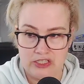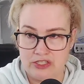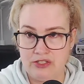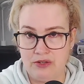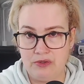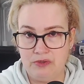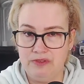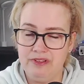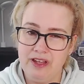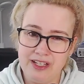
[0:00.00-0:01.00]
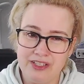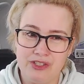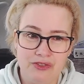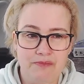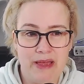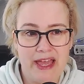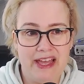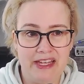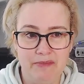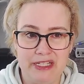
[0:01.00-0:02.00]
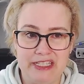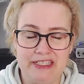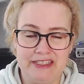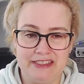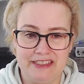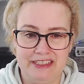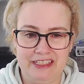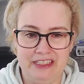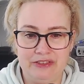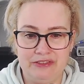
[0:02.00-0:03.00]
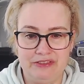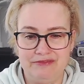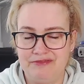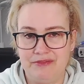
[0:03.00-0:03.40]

So not too bad, but you know,